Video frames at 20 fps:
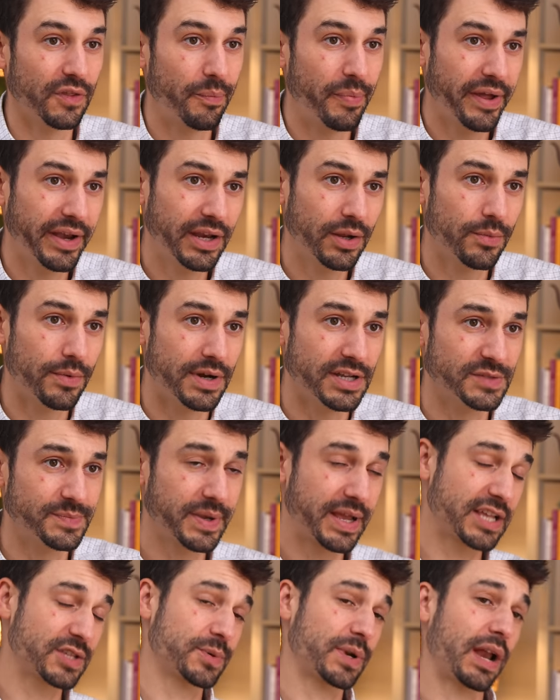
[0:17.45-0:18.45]
the pitting was
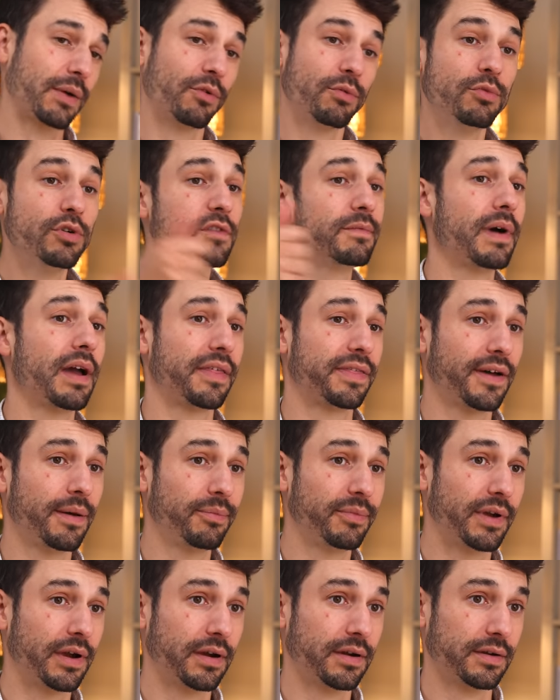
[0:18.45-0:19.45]
because when I removed my
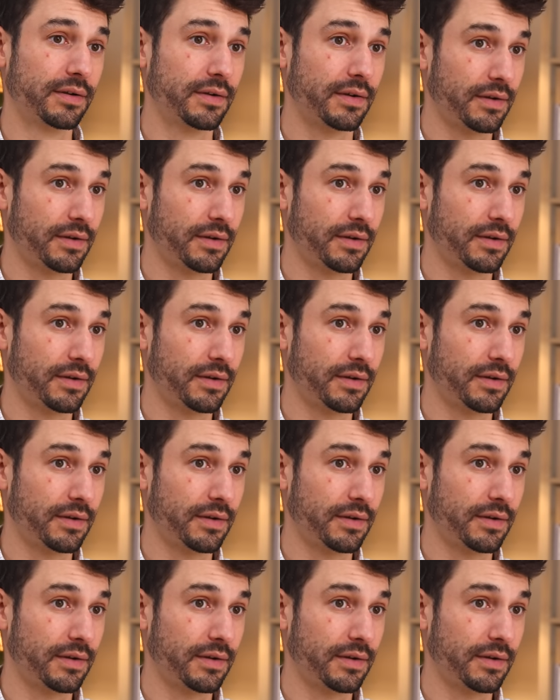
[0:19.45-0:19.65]
thumb there,